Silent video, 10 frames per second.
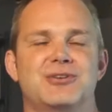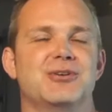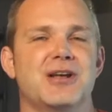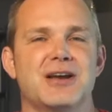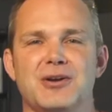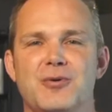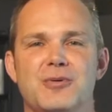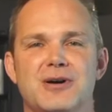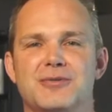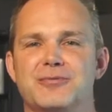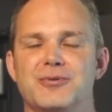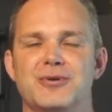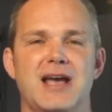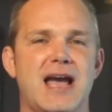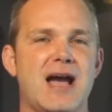Could I go on for
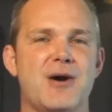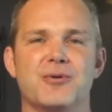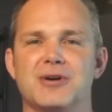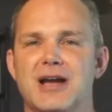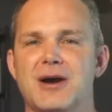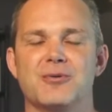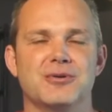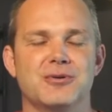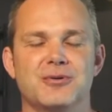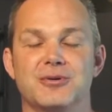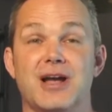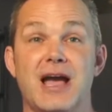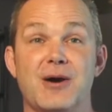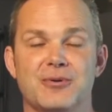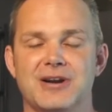an hour, hour, or
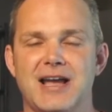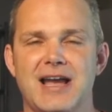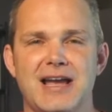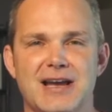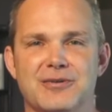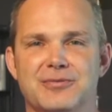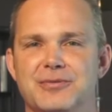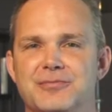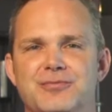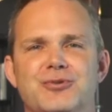hour and a half?